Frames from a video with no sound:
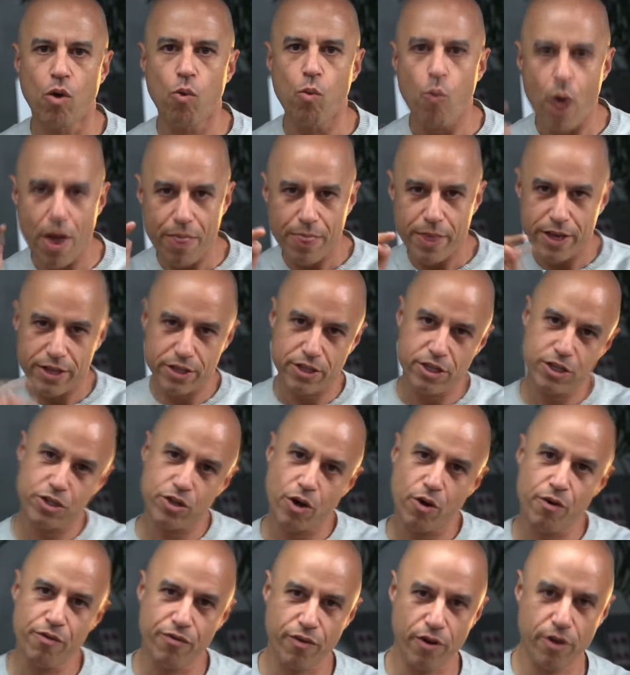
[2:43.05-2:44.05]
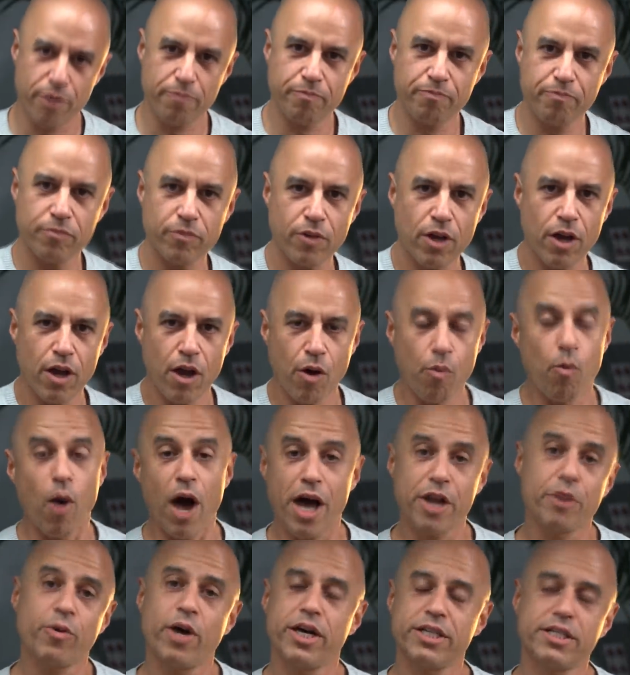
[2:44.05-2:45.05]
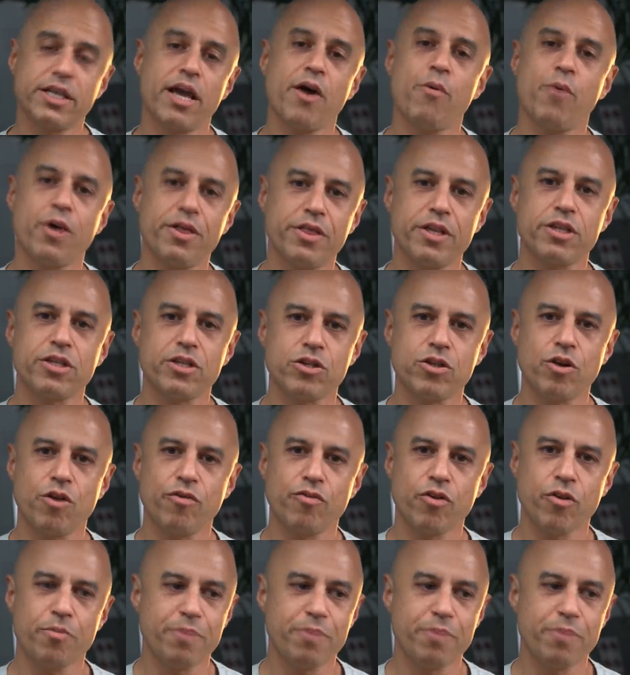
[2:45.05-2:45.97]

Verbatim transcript: when this is over. And why do I say when this is over?